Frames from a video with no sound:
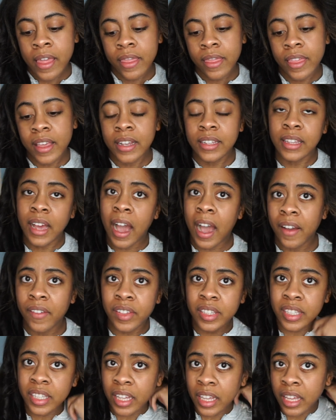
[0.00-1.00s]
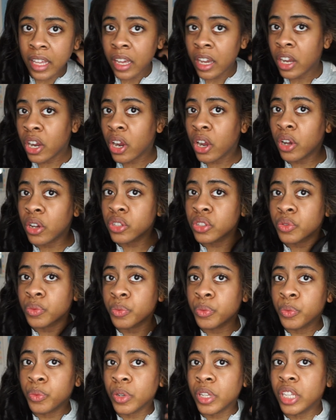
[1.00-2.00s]
this obviously curls
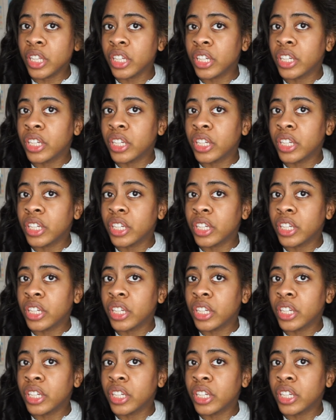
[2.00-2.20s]
really